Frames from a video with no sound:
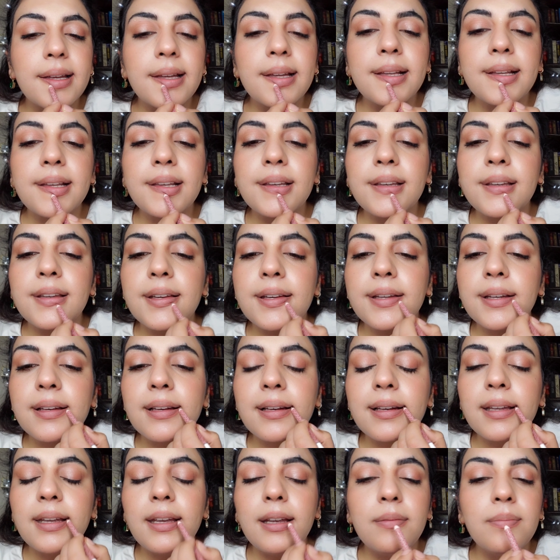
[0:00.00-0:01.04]
And
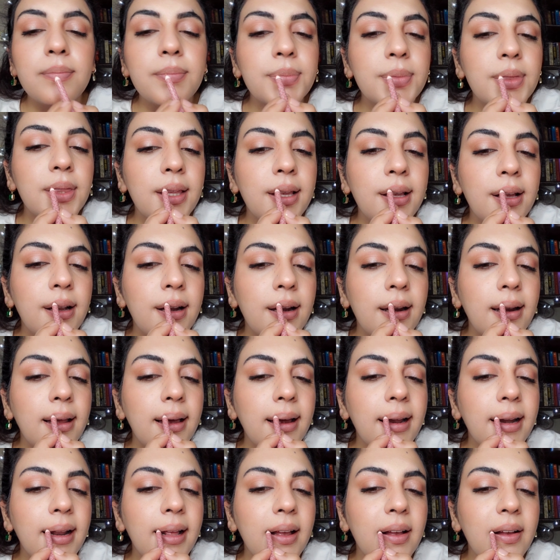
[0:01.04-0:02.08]
gently
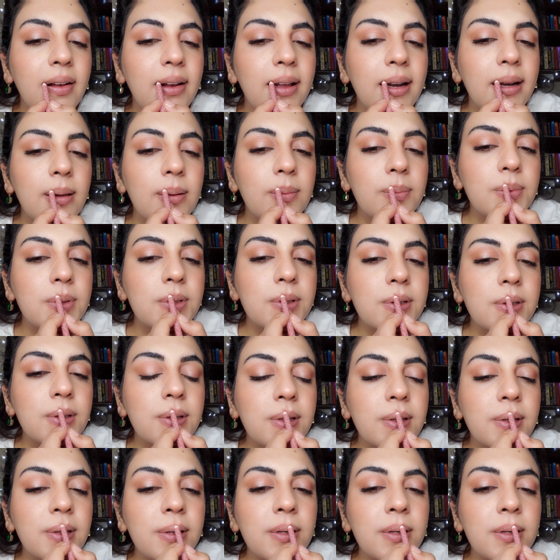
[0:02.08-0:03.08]
lining my lips.